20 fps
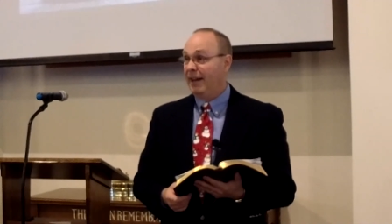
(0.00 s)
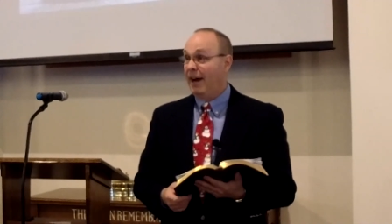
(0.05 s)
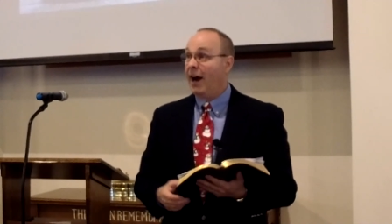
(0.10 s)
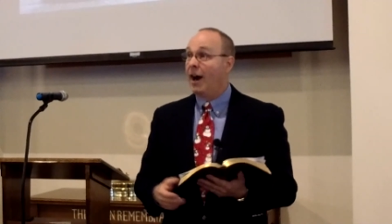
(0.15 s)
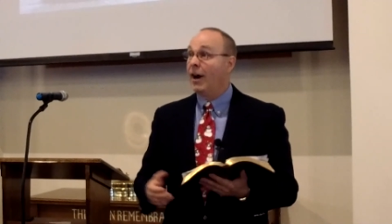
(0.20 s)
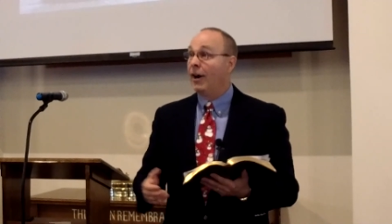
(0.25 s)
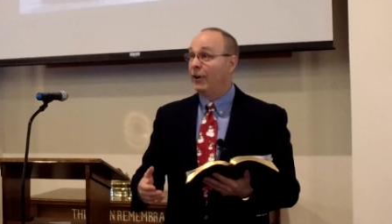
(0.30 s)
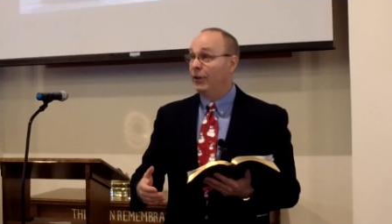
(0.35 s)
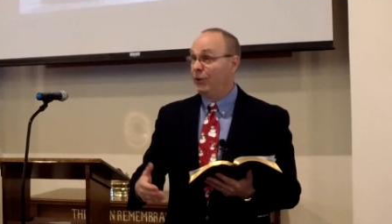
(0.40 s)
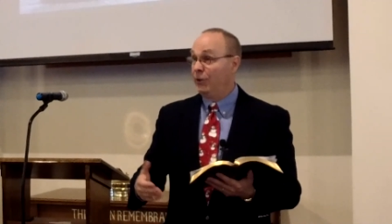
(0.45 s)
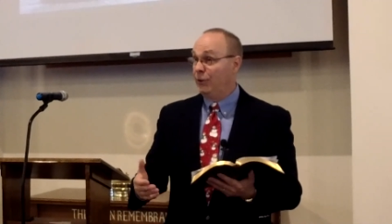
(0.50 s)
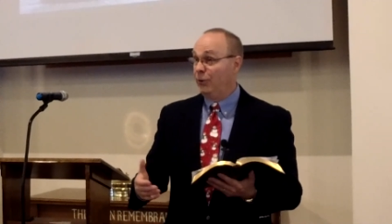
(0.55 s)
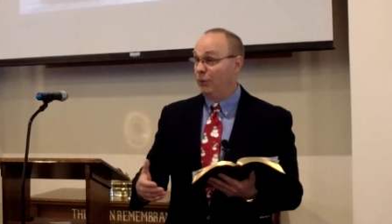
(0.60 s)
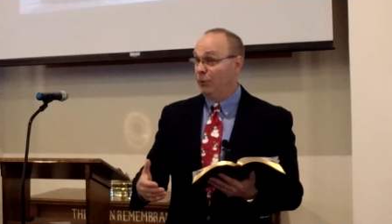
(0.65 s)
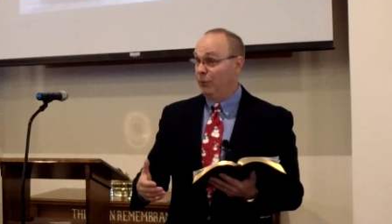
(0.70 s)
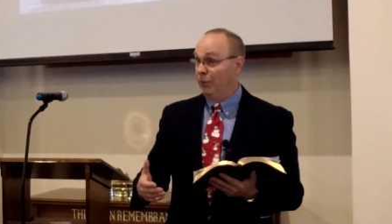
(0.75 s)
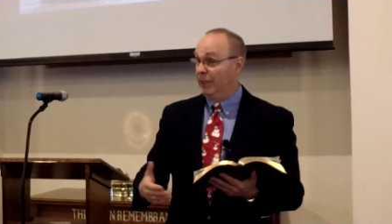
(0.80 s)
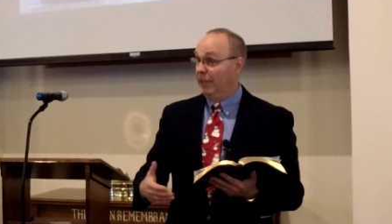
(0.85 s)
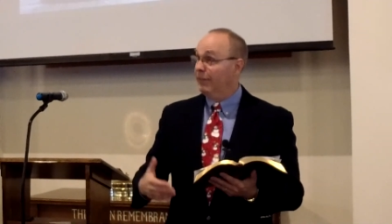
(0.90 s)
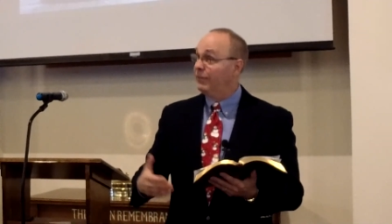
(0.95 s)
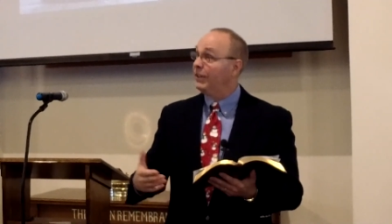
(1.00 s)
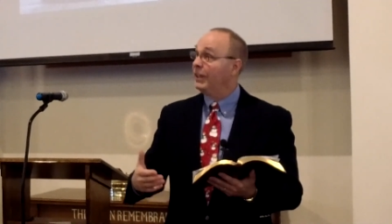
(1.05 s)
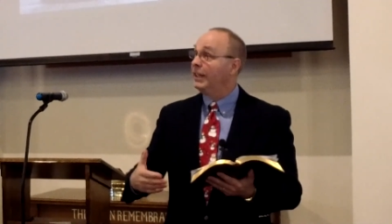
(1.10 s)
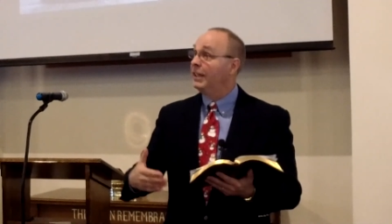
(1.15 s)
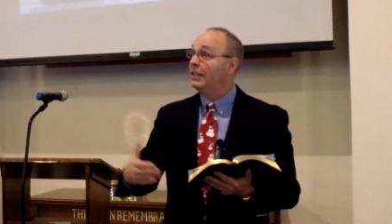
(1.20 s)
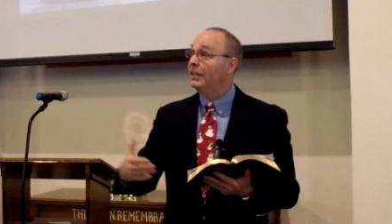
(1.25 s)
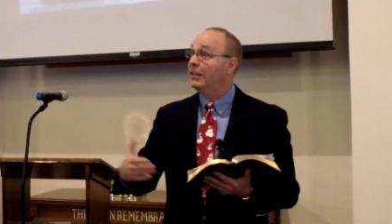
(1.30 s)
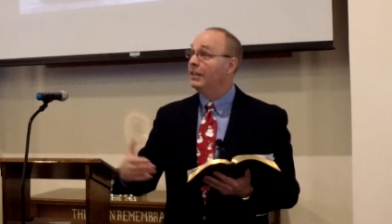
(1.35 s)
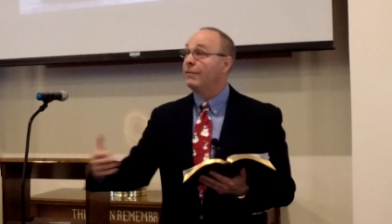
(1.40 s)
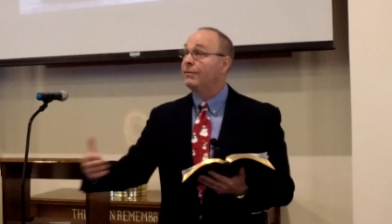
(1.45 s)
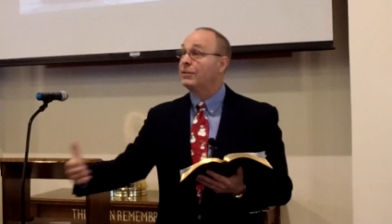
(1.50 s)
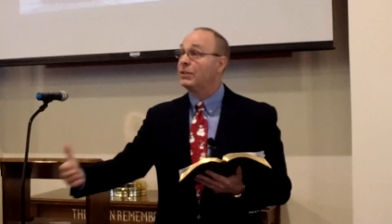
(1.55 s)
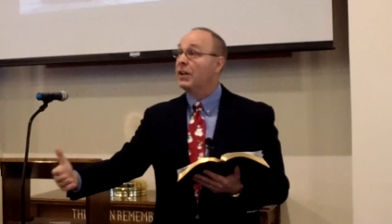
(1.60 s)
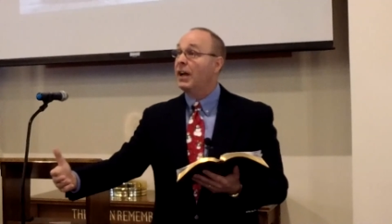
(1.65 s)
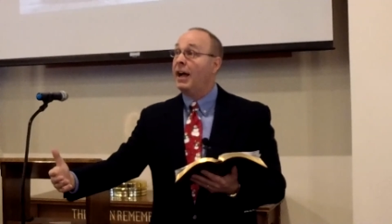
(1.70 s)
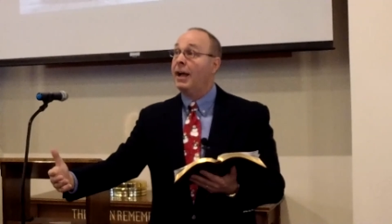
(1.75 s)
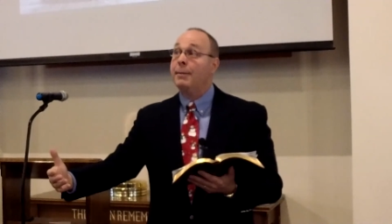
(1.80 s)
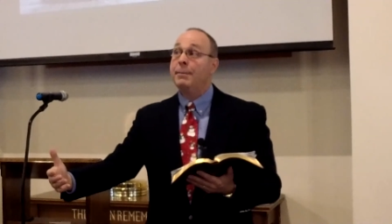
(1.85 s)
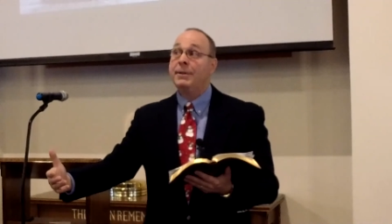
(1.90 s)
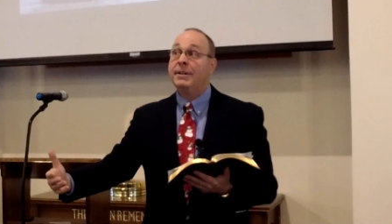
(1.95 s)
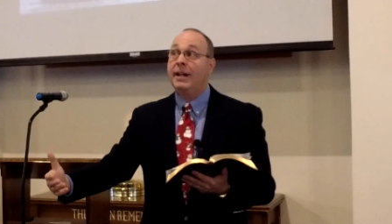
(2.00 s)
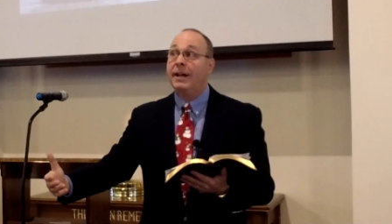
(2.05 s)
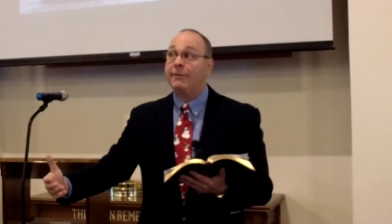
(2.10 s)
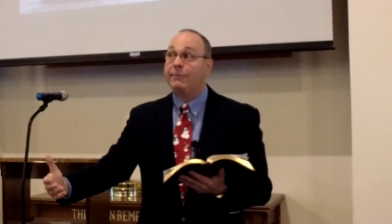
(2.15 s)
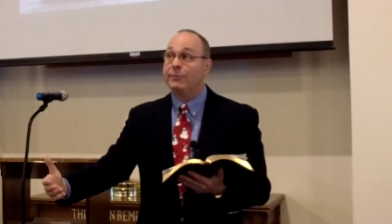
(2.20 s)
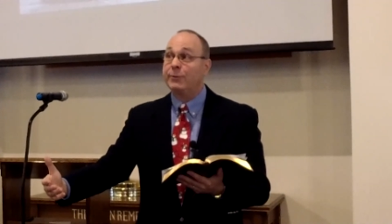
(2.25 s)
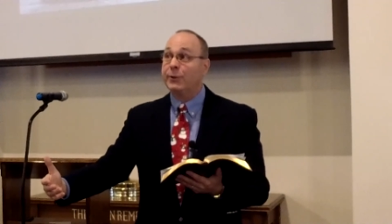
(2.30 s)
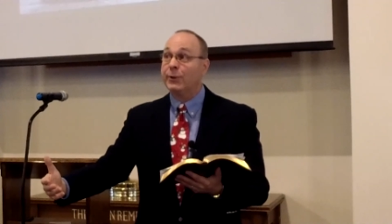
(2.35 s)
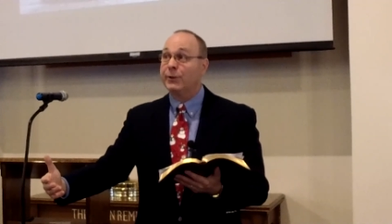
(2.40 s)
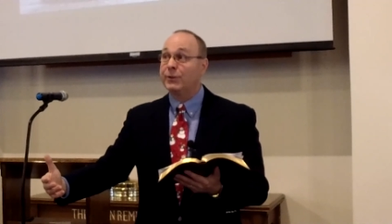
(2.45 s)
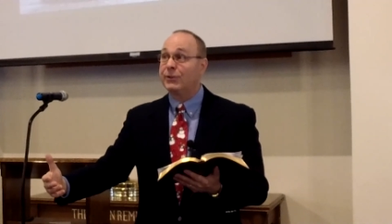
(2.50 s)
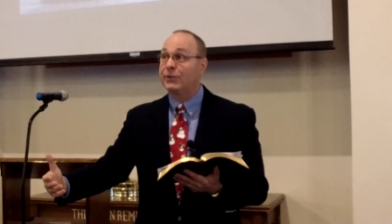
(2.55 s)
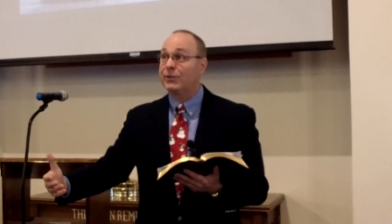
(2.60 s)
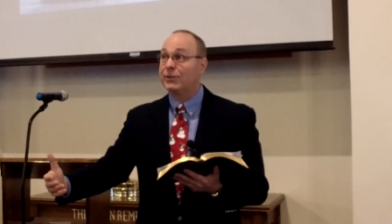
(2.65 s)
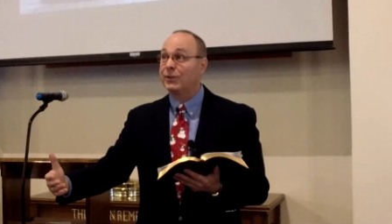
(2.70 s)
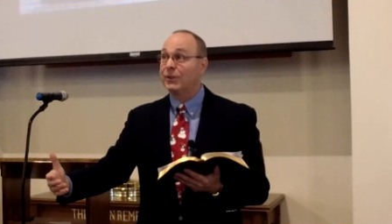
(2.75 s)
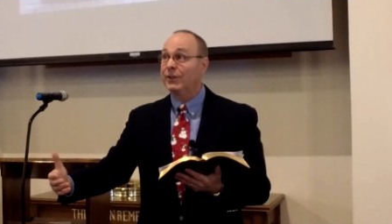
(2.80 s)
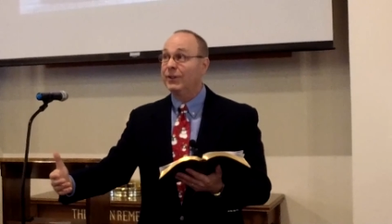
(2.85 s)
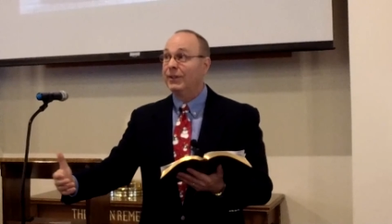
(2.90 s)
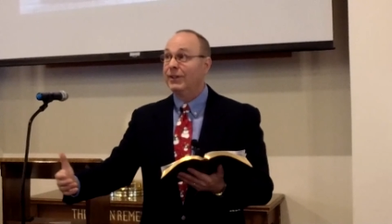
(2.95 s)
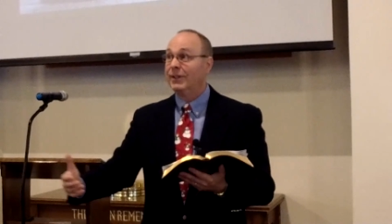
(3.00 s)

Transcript: Are you giving enough time and effort